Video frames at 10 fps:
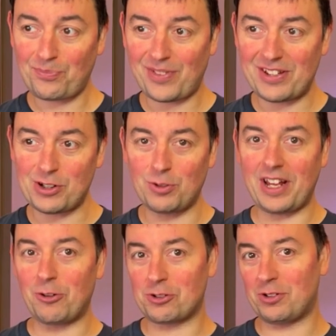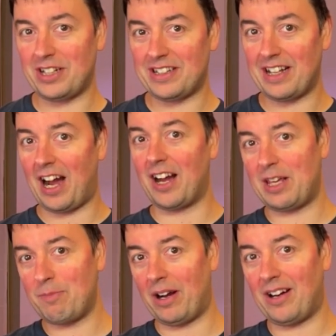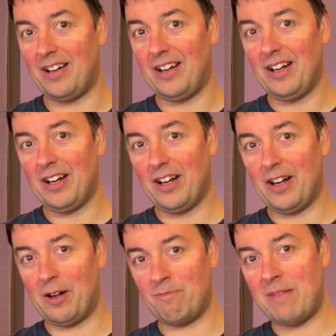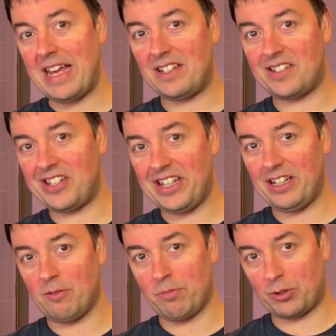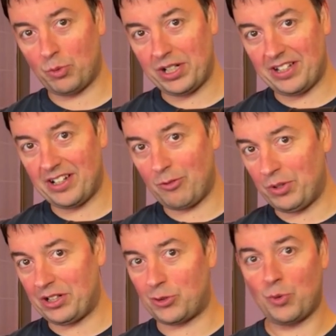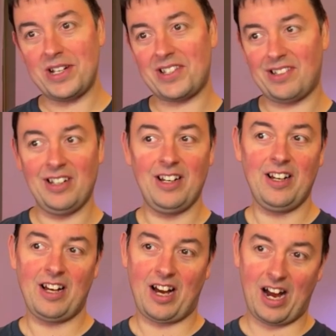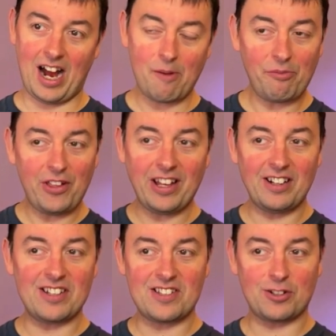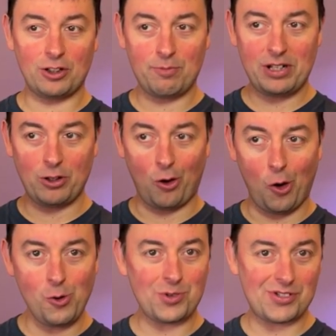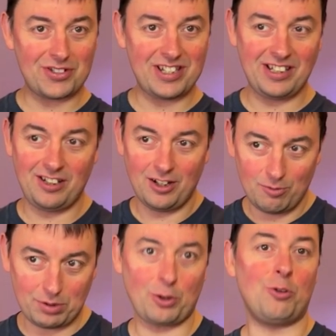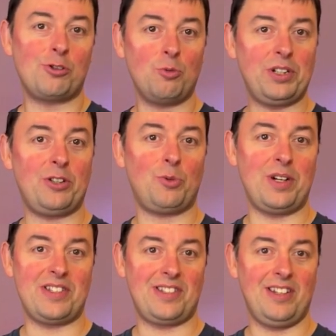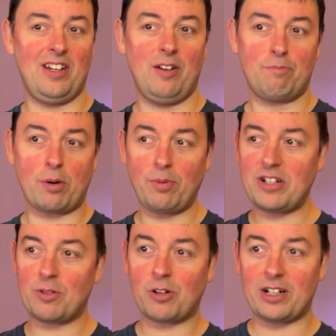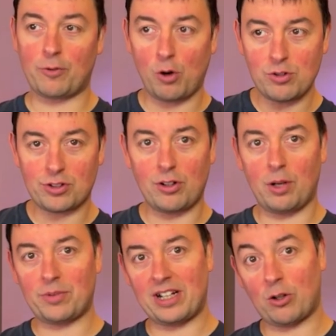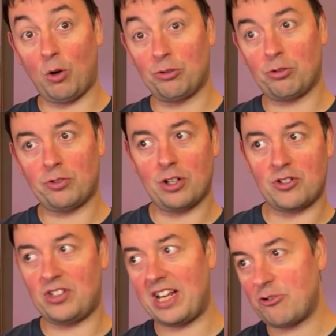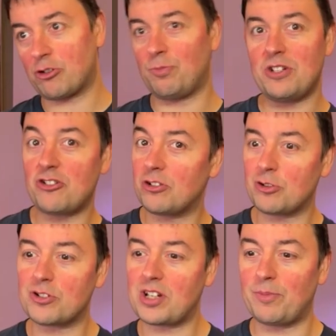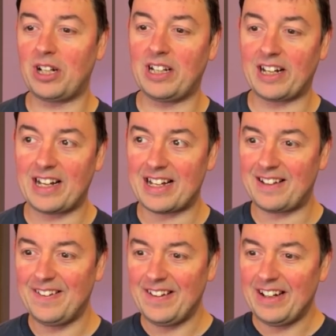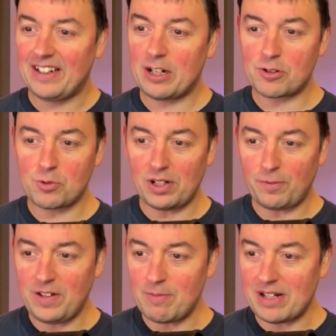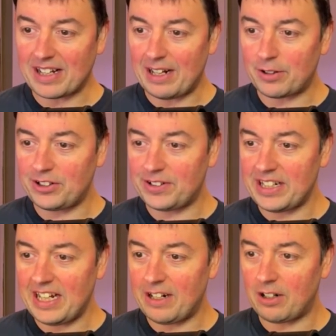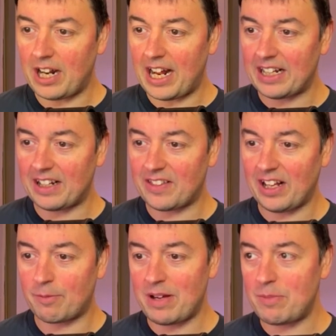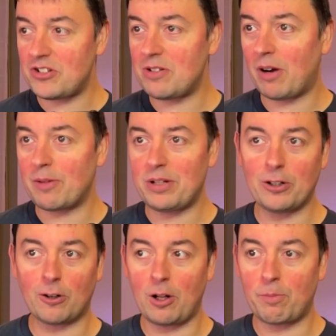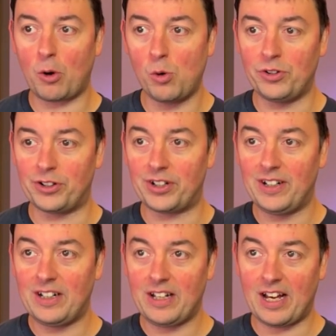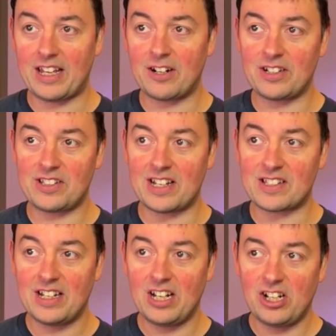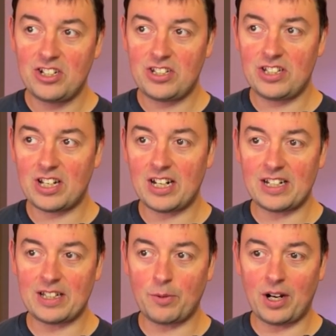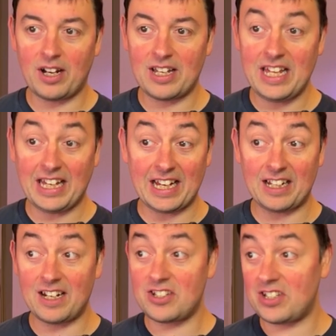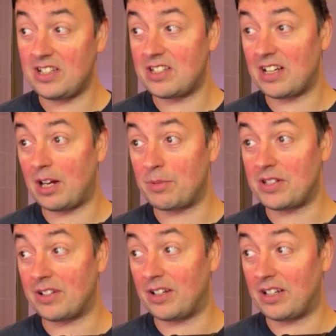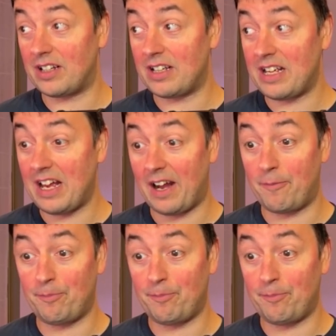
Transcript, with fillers: So they also did the Akiba Maid scene, but with a twist. I'm thinking this is going to be the host scene, but also with a twist. Probably some kind of host club that also does dangerous missions or something like that. There was one female character in here, and I think maybe she might be the club owner. Yeah, here it says, "Shirarete wa ikenai shin sabisu." Yeah.